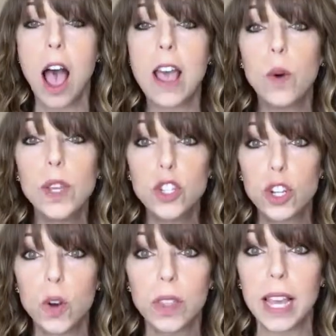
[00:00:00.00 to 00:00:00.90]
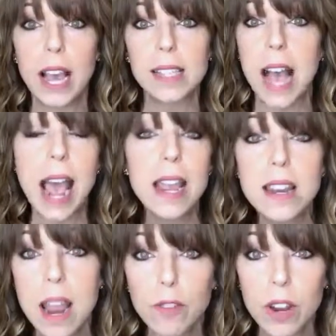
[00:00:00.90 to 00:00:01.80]
I always joke that, guys, I
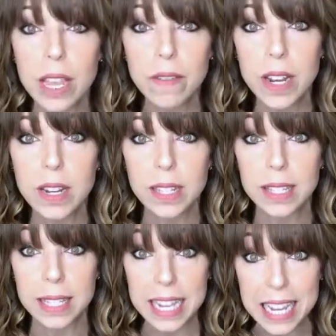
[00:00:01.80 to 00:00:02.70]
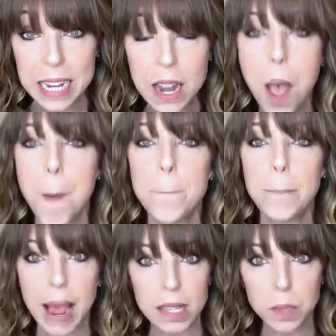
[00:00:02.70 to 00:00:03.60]
had never even seen
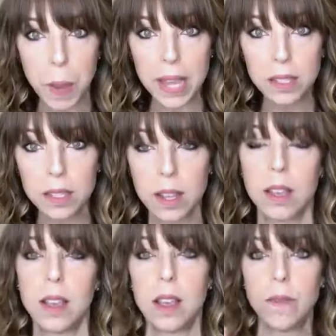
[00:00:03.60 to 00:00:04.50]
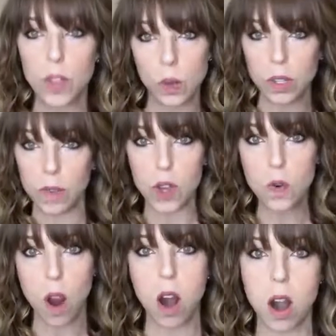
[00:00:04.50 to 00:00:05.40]
MySpace. If those of
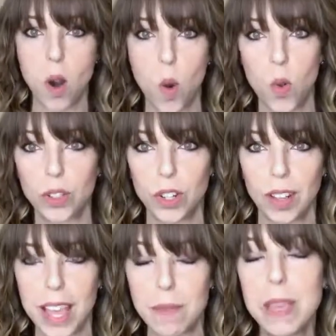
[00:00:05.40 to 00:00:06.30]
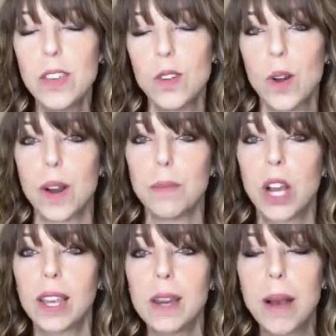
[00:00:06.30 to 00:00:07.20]
you are older like me, you know what I'm
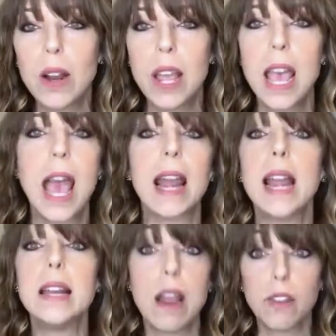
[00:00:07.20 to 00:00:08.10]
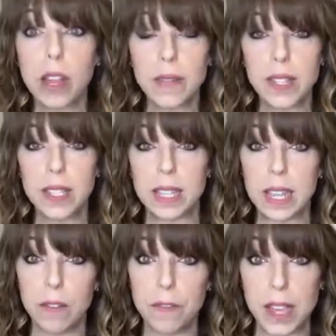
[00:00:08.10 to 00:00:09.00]
talking about. And I'd never even
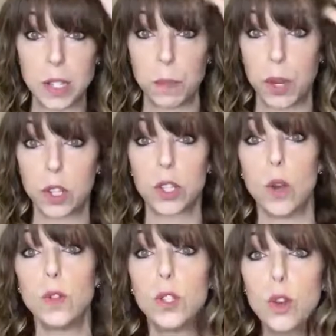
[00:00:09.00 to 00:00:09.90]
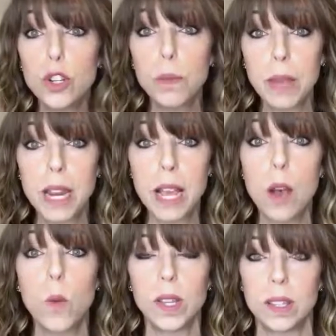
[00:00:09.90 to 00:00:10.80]
seen Facebook. So social
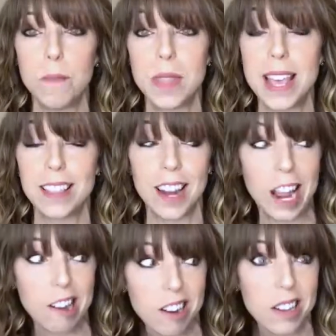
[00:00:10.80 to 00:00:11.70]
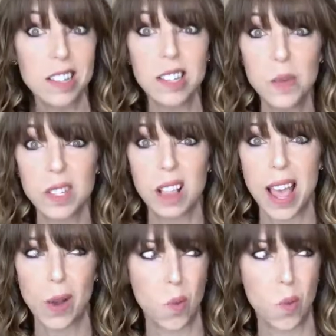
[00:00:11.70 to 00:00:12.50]
media was something that I honestly was like,